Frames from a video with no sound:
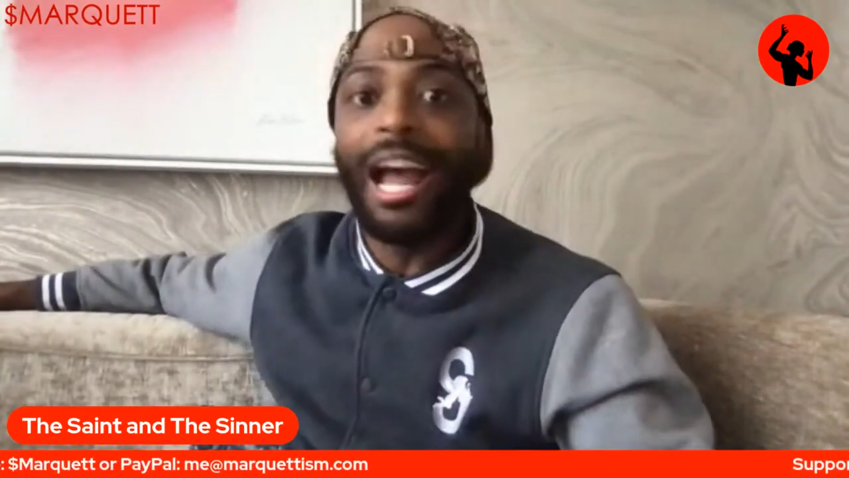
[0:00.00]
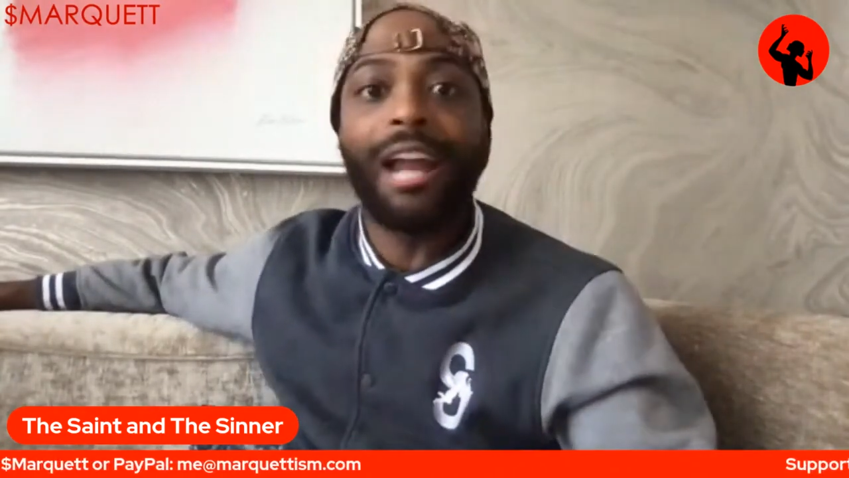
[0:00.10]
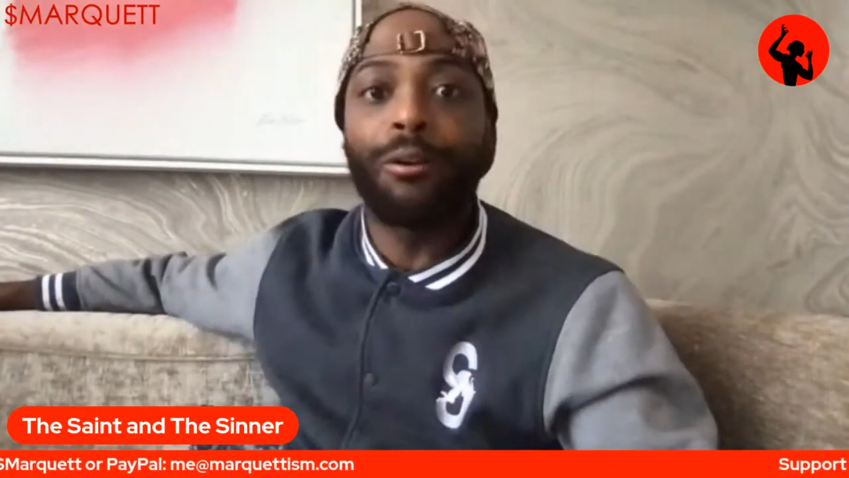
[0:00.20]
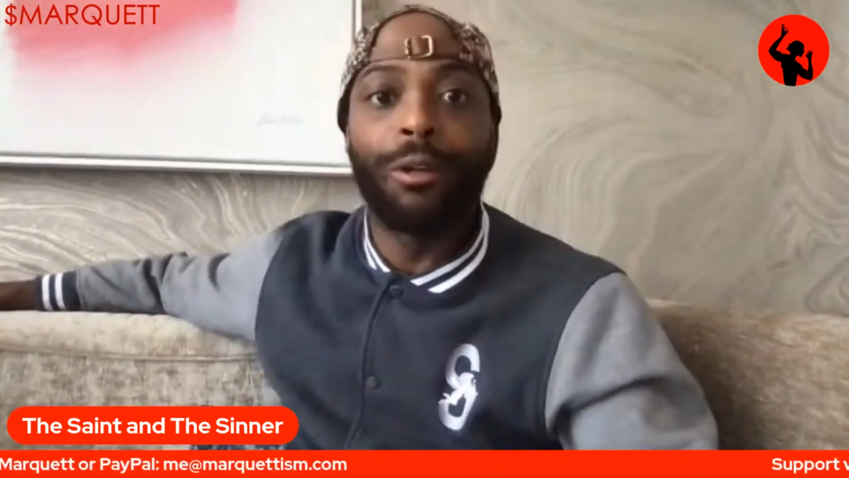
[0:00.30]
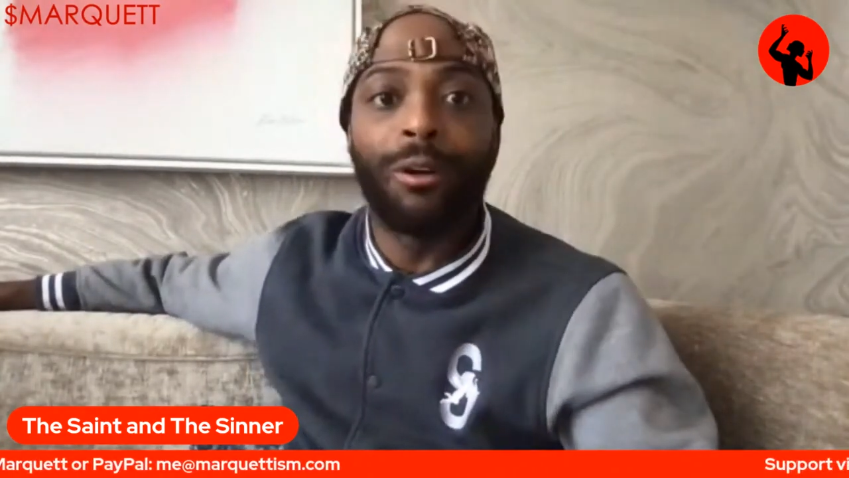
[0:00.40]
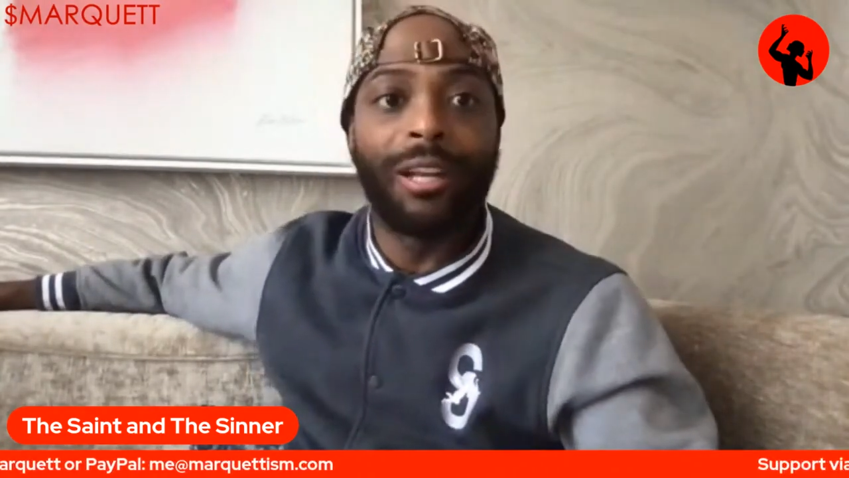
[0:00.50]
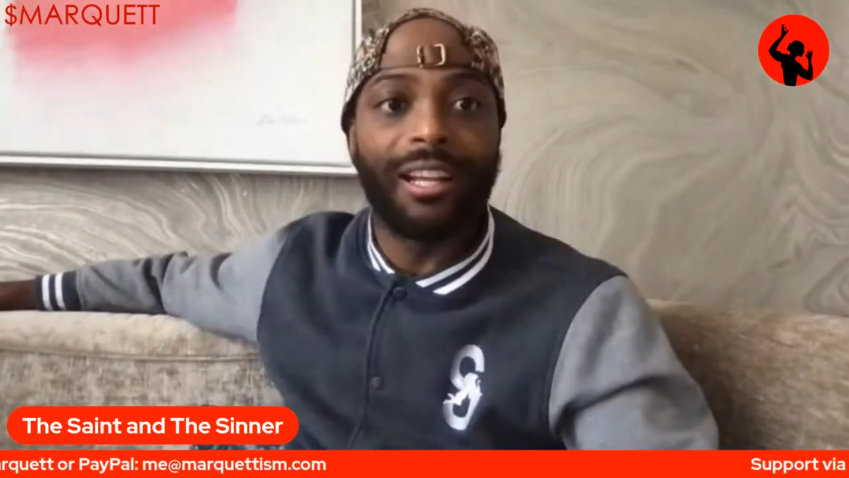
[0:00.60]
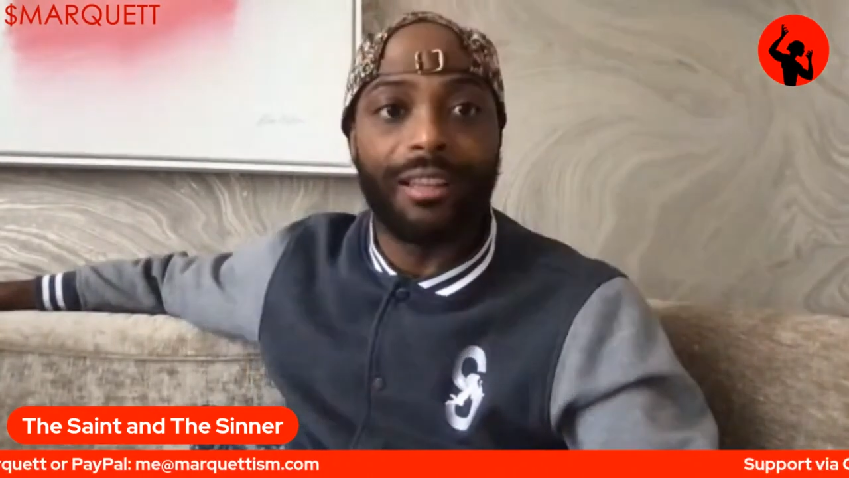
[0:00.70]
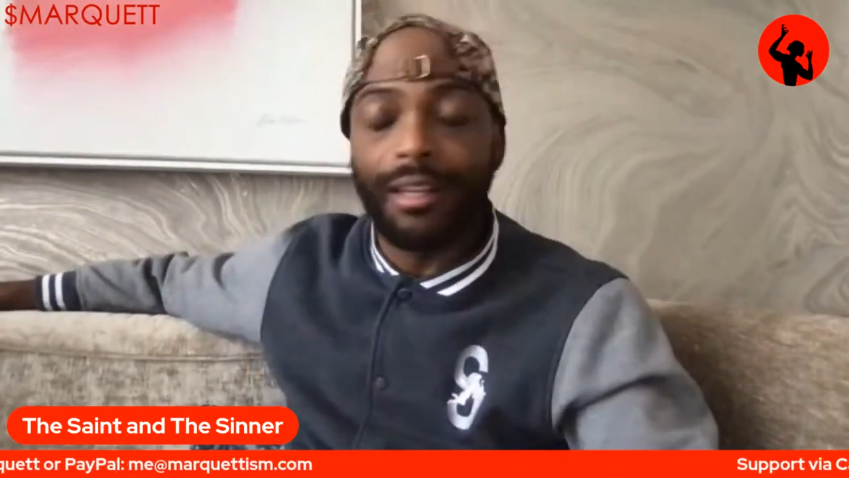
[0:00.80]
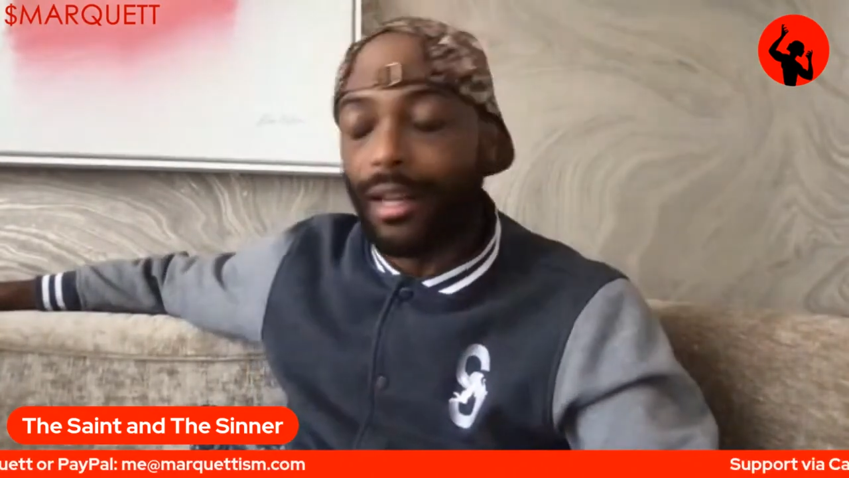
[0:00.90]
I don't know
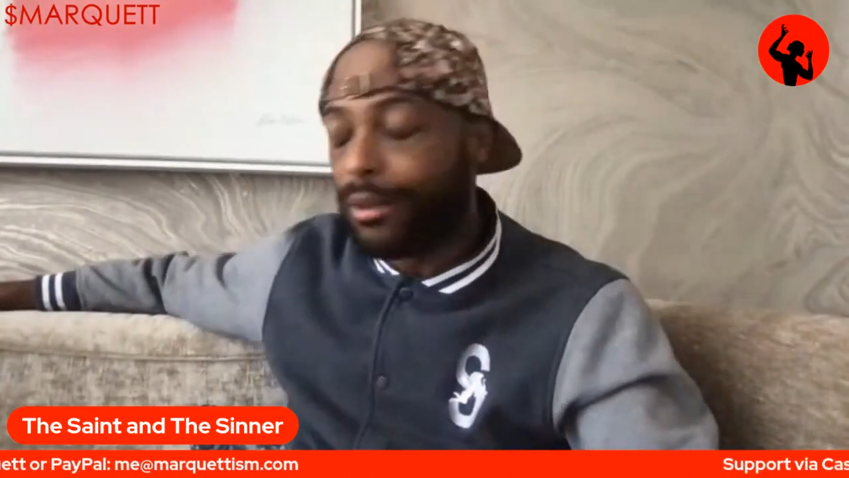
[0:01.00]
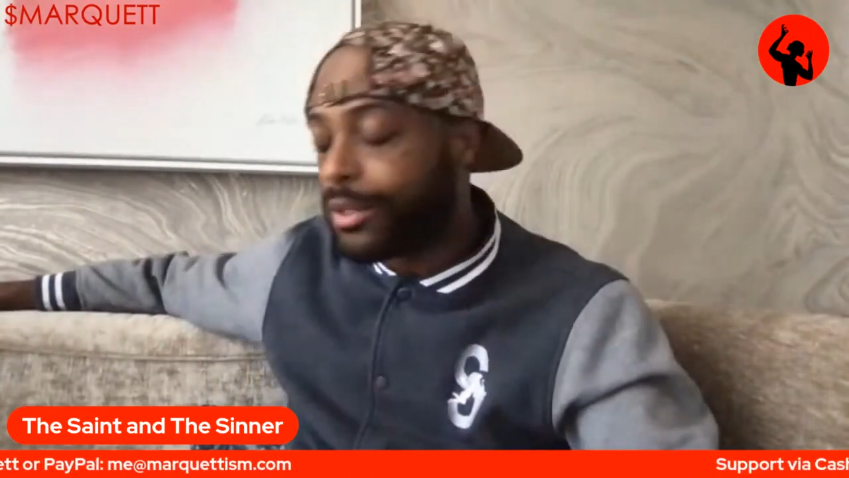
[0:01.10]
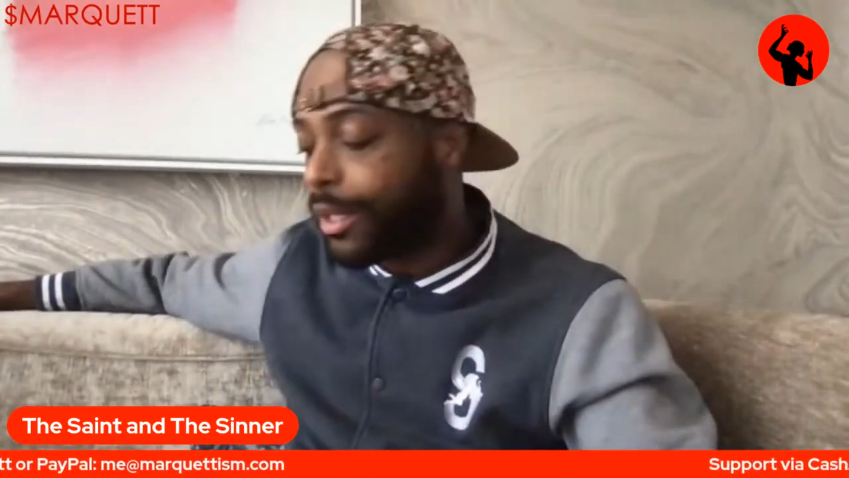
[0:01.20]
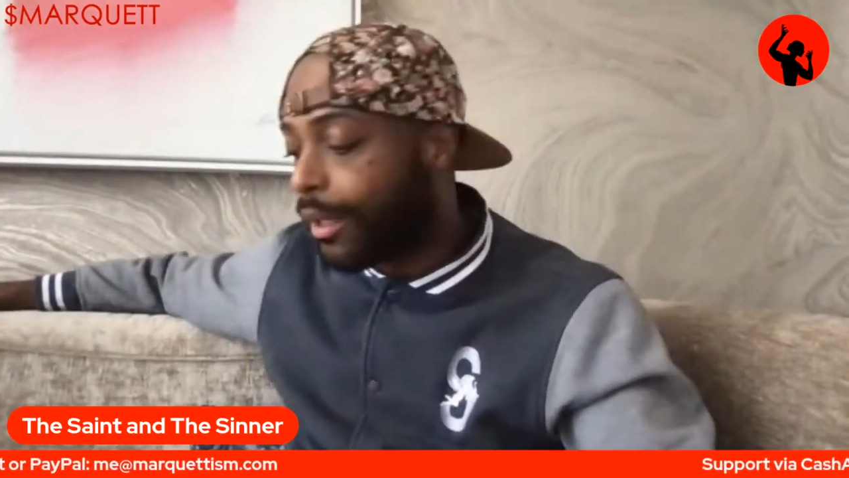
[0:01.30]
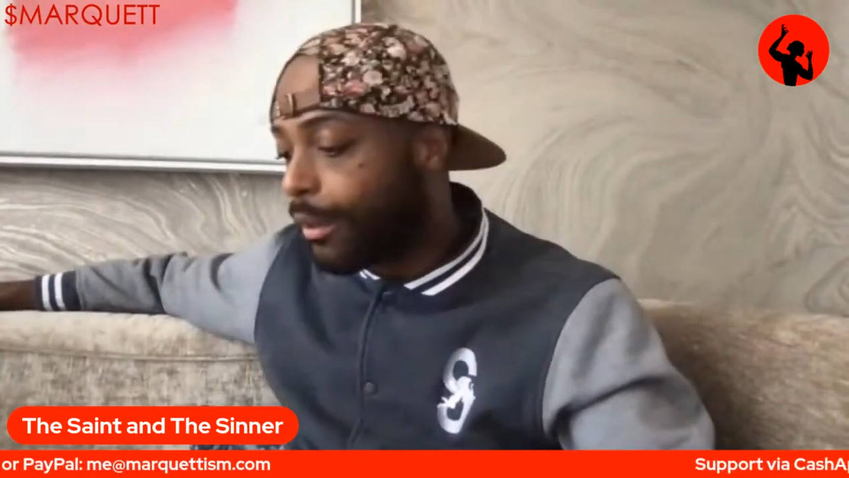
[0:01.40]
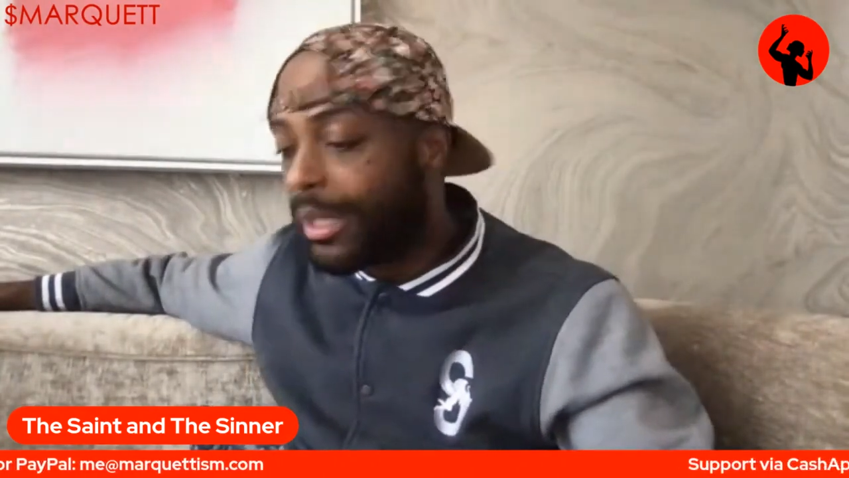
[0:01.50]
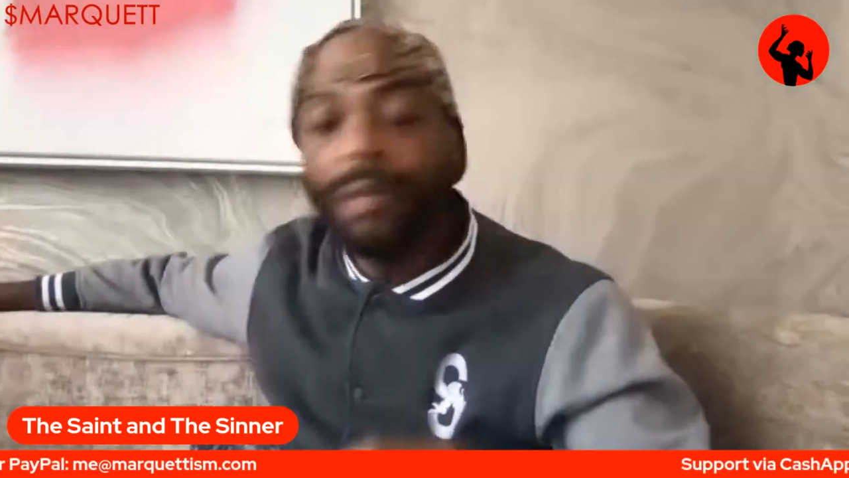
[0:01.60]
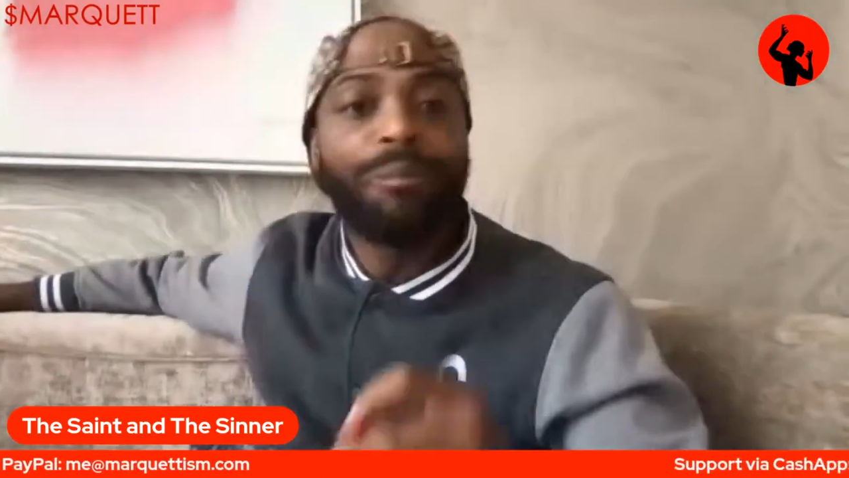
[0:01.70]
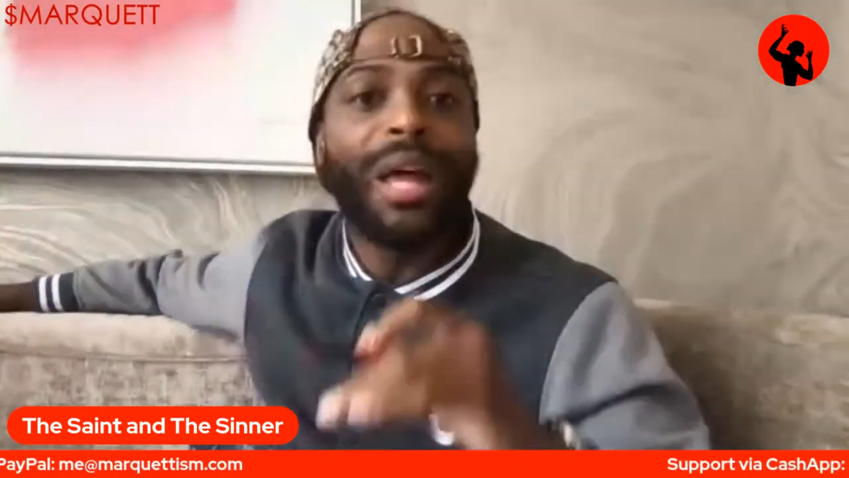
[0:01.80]
nothing else. You hear me?